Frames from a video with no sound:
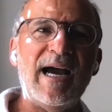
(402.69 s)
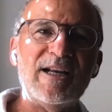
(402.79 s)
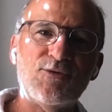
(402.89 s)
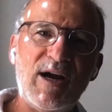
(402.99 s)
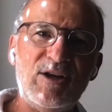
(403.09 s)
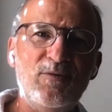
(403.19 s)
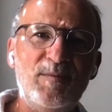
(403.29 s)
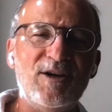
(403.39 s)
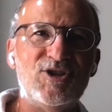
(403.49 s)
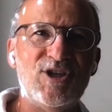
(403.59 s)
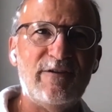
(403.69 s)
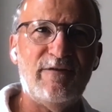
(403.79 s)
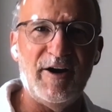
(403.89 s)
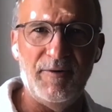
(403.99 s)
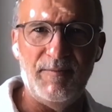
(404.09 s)
I tried to be a jet
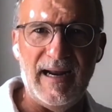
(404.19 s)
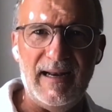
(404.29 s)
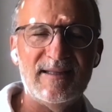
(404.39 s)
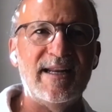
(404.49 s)
fighter pilot